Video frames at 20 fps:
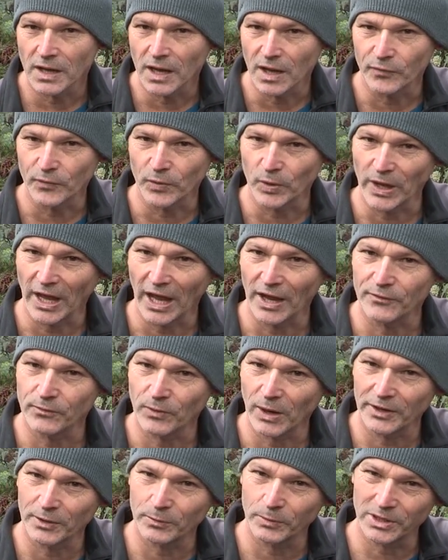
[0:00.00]
If we have
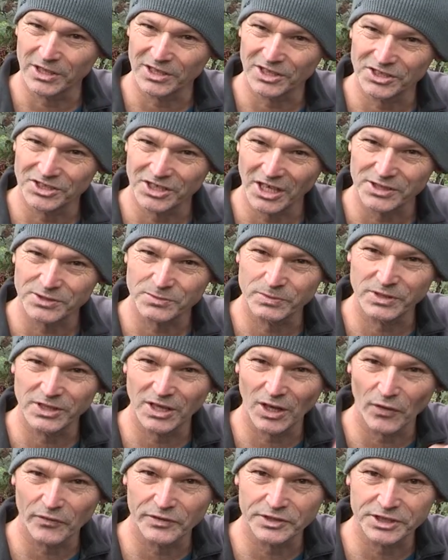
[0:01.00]
one that we can adjust with
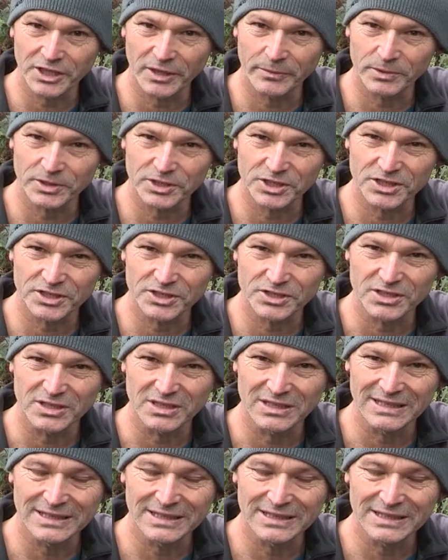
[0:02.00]
Kelvin temperatures,